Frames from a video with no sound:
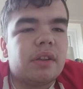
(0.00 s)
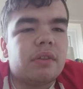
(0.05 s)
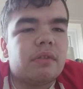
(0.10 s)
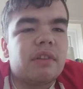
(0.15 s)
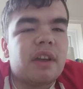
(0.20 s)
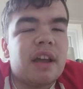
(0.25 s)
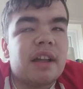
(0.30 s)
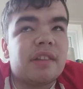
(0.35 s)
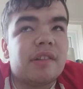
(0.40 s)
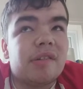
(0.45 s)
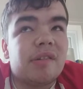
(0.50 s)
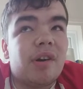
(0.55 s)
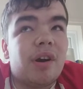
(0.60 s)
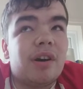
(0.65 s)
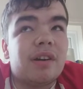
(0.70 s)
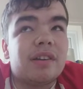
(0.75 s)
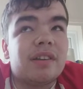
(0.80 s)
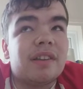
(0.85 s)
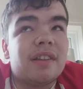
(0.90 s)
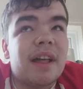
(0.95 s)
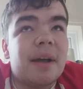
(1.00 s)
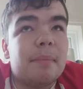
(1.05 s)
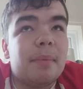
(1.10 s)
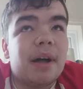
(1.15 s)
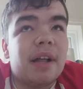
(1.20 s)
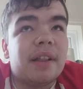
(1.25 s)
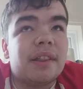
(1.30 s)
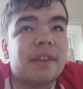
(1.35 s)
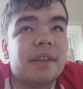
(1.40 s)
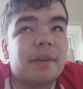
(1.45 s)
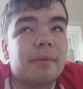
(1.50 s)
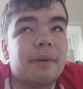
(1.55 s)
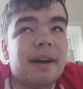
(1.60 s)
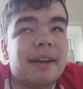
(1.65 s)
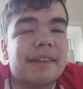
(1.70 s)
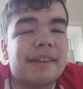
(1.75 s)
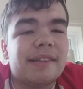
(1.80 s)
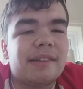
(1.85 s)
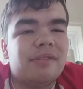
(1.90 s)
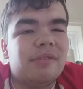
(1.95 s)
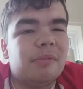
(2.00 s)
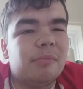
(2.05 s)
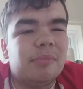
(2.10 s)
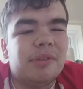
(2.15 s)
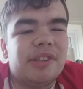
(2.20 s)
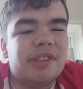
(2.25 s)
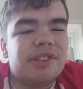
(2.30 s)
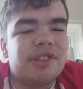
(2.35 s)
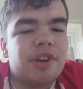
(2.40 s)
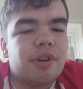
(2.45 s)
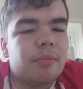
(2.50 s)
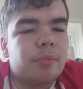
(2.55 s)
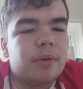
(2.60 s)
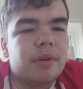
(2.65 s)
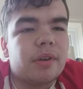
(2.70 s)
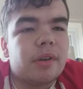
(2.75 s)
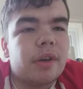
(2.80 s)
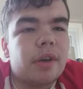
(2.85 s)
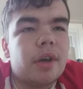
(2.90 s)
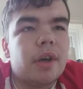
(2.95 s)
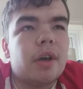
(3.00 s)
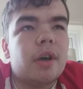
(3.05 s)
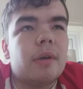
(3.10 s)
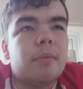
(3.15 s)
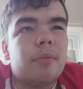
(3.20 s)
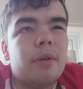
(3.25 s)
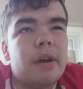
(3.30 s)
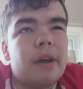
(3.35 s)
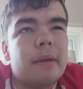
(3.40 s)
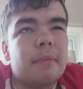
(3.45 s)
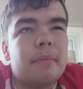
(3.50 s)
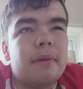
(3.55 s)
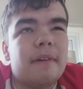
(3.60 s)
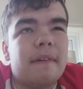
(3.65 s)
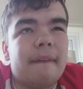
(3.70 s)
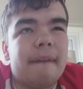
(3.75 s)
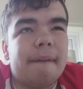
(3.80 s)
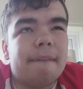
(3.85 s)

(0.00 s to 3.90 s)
So on to their penalty, where scoring was stupid, pretty much.